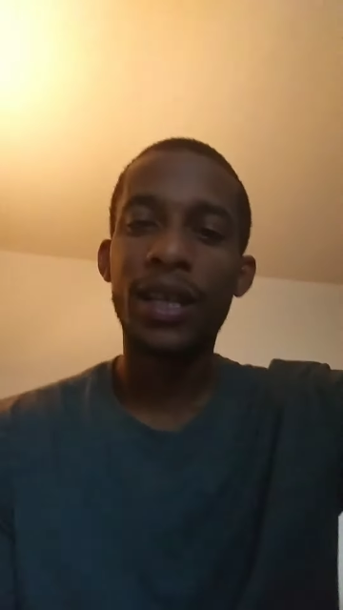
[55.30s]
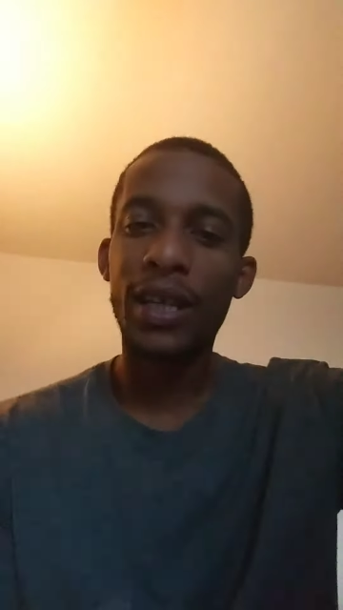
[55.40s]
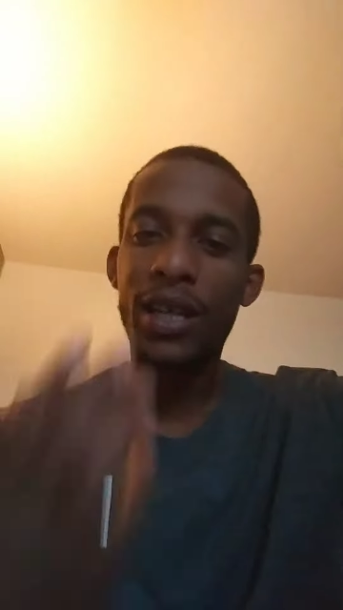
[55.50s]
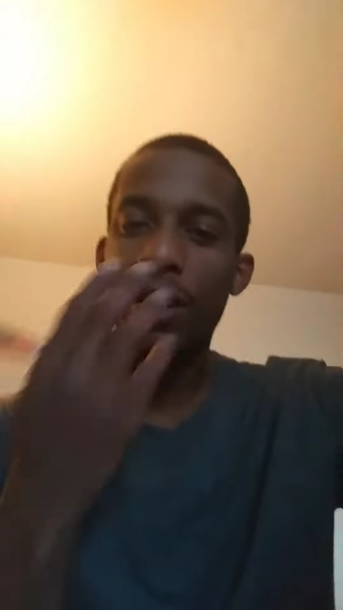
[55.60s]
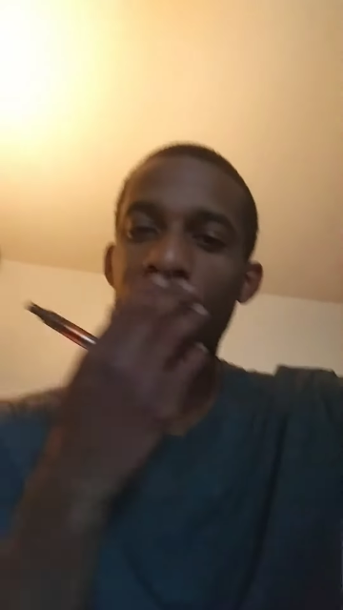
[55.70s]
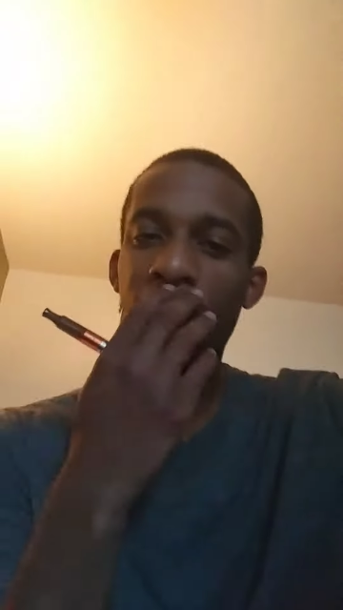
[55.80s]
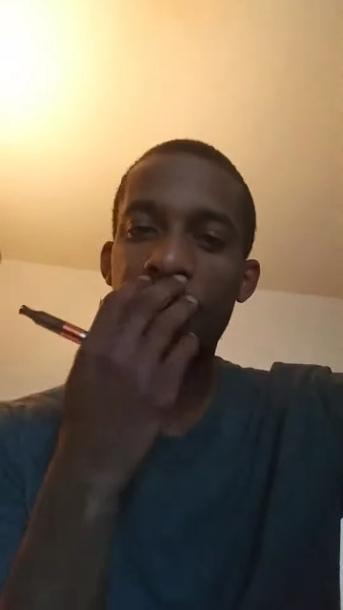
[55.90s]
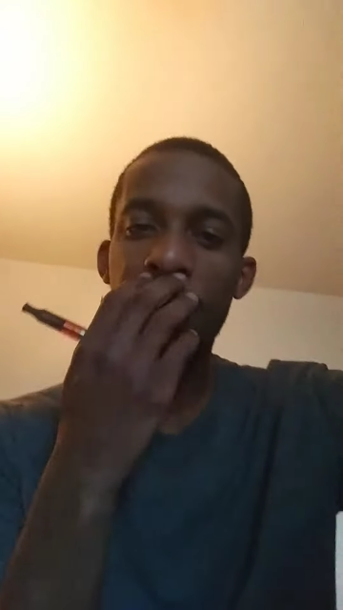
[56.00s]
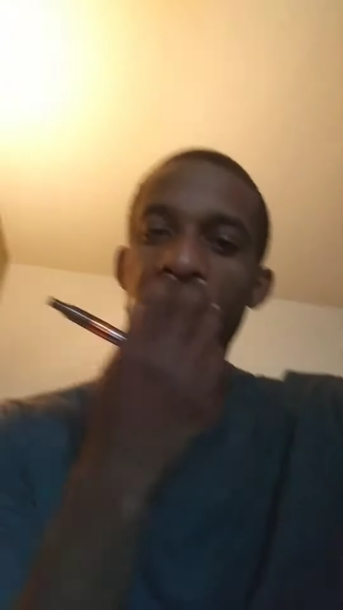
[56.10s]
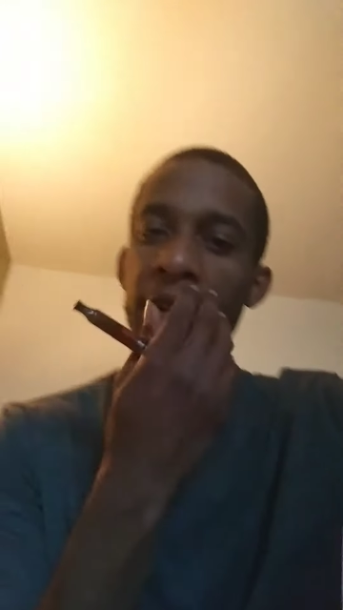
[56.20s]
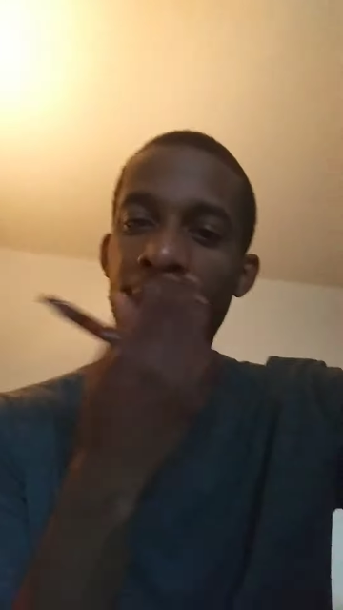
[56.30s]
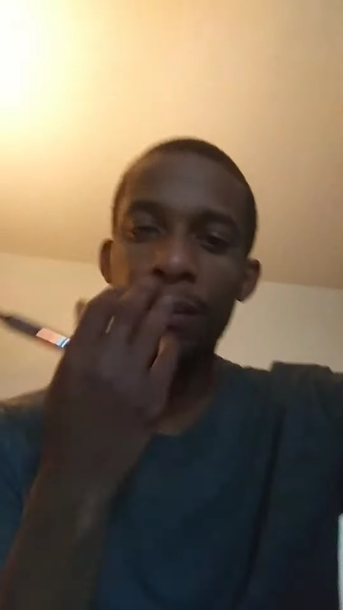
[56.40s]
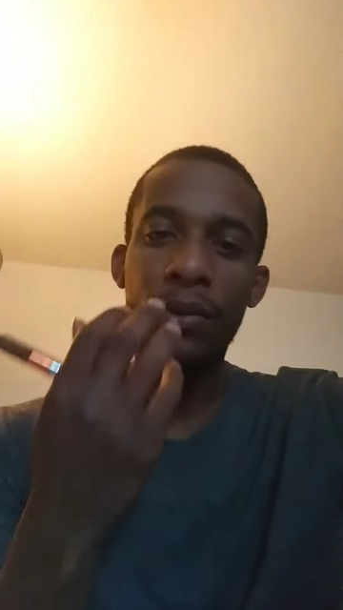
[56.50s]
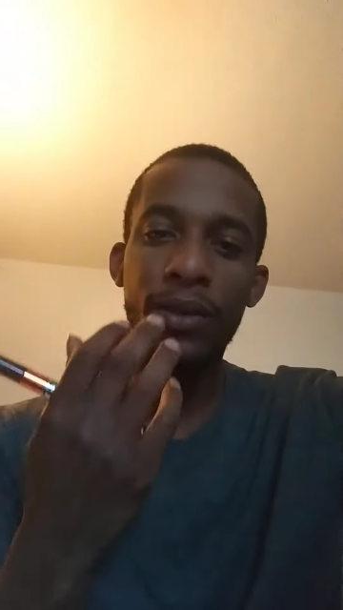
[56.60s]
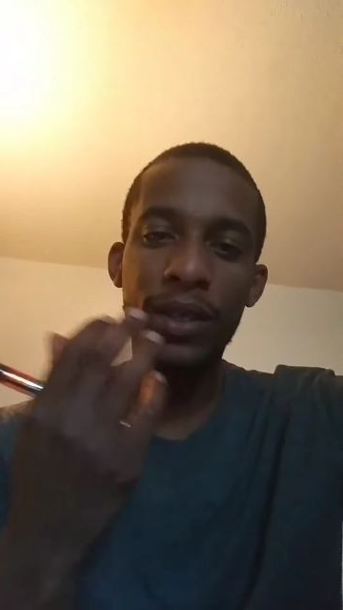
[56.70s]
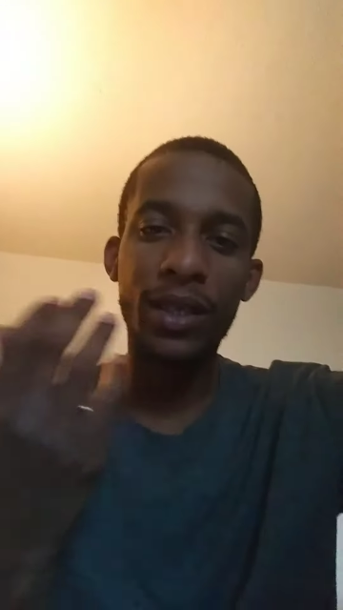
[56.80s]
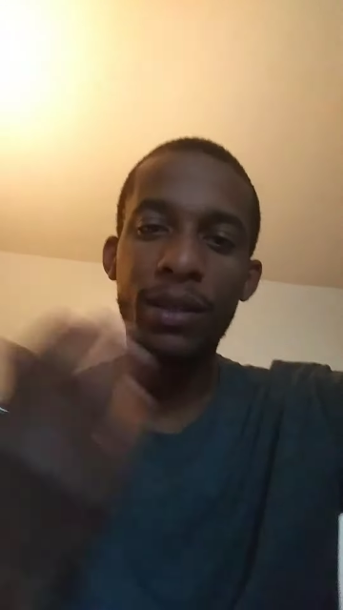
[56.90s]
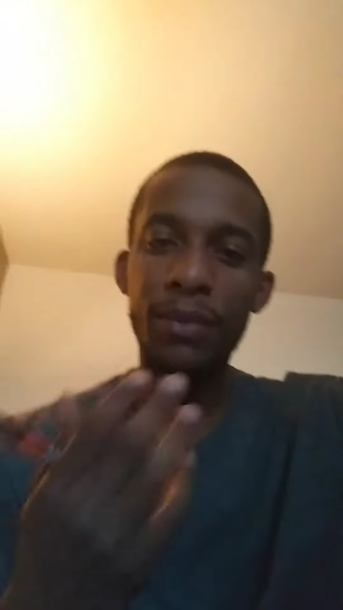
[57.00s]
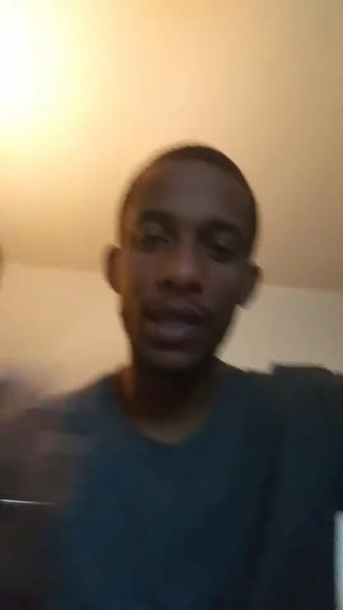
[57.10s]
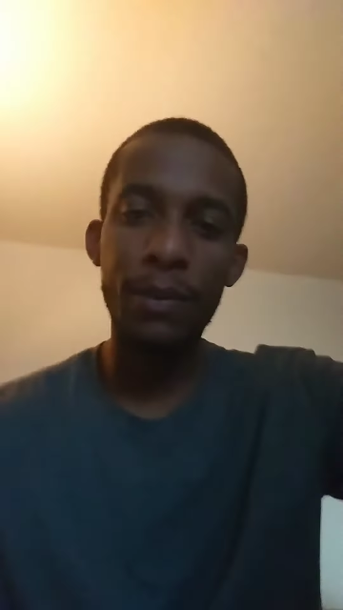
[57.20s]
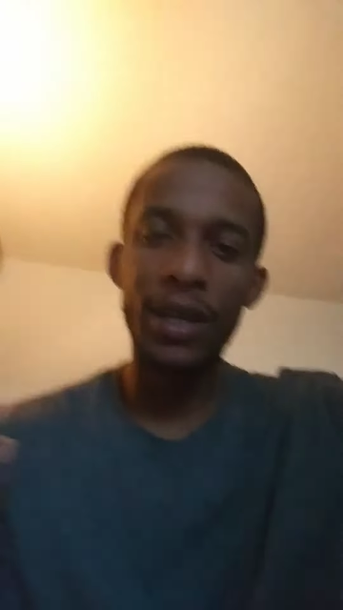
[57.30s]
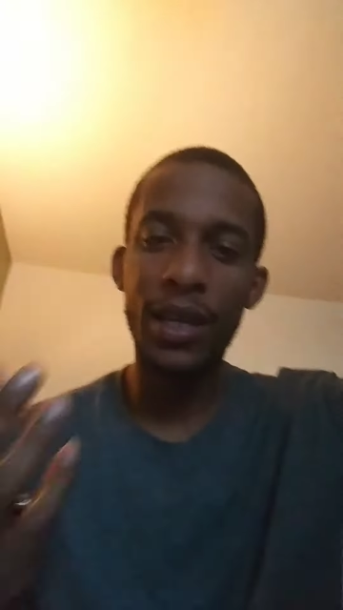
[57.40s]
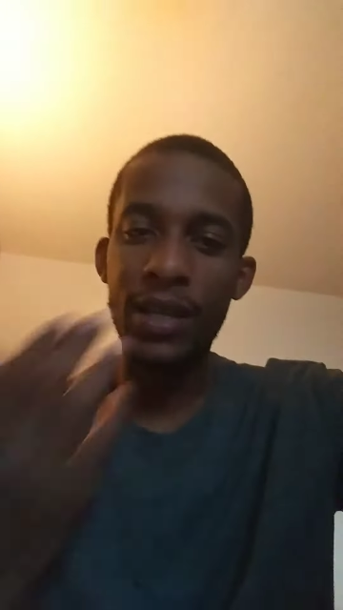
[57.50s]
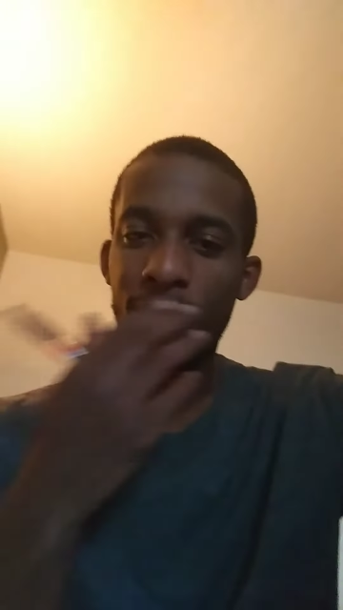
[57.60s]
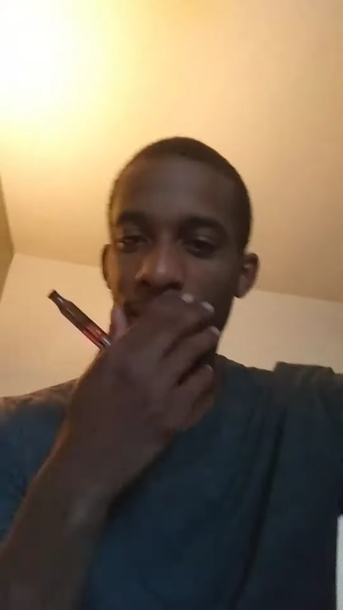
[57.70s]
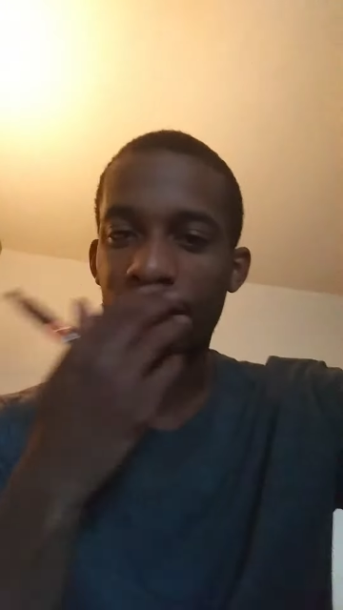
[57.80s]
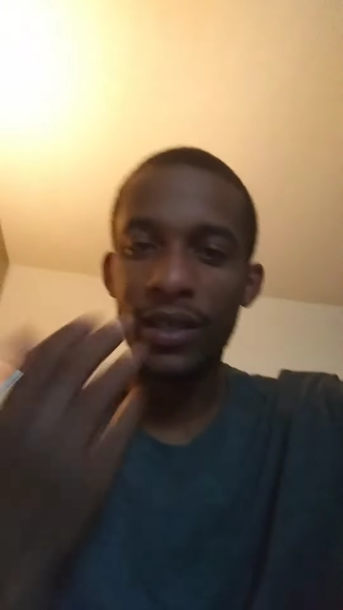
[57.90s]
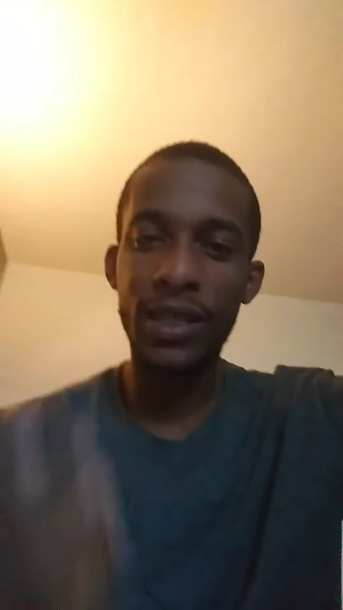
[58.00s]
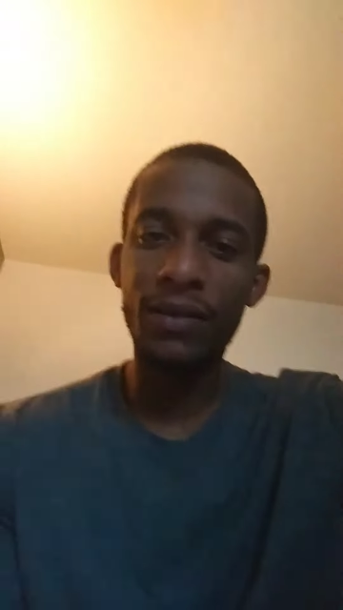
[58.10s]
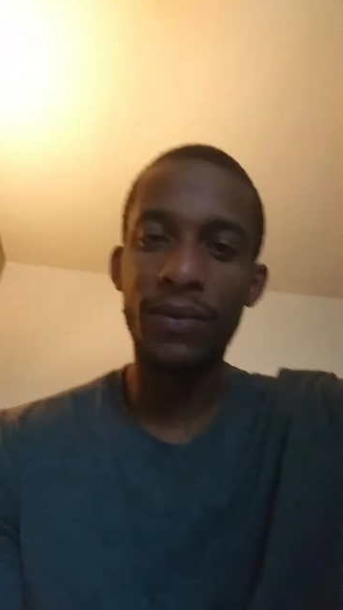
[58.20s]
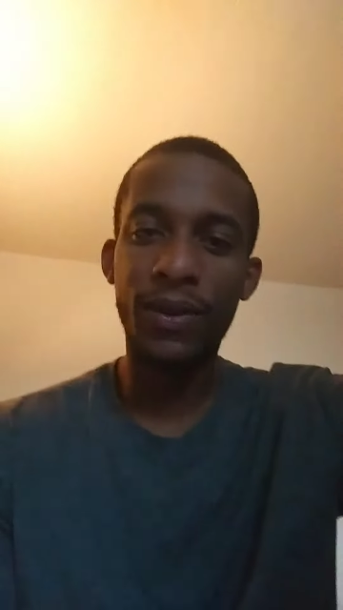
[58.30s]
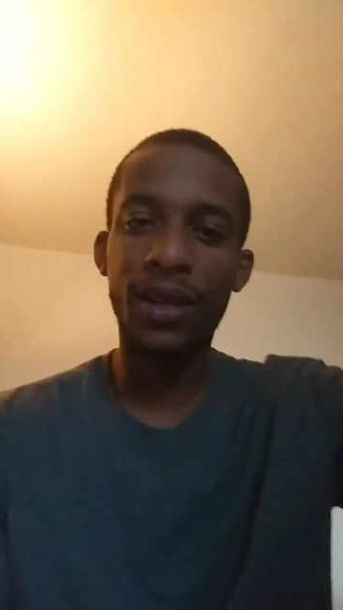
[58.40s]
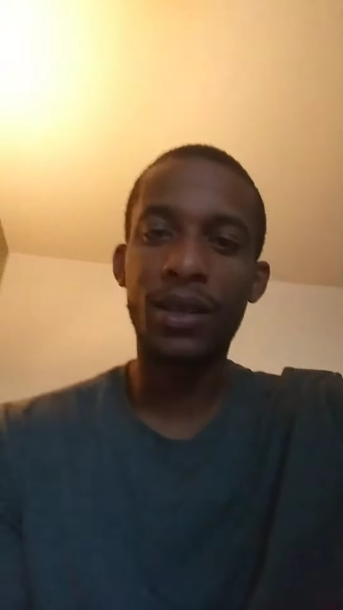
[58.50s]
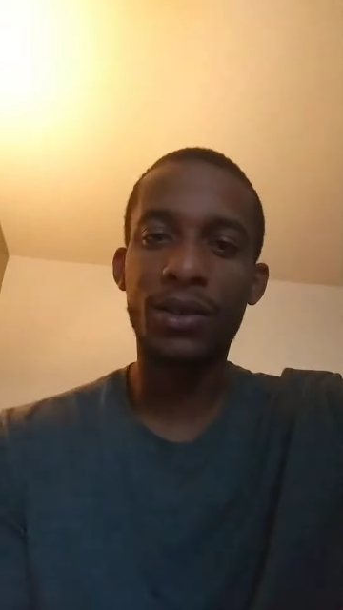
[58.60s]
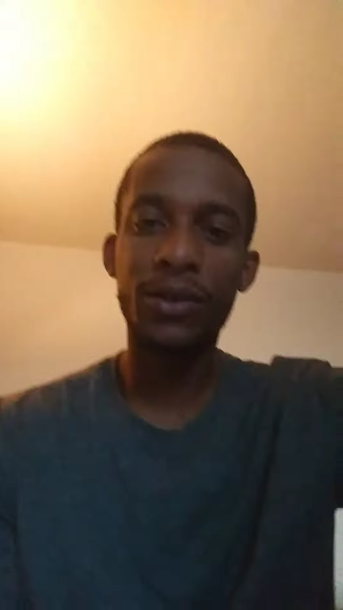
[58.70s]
kill kill your enamel and then it, make it easier for your teeth to fall out.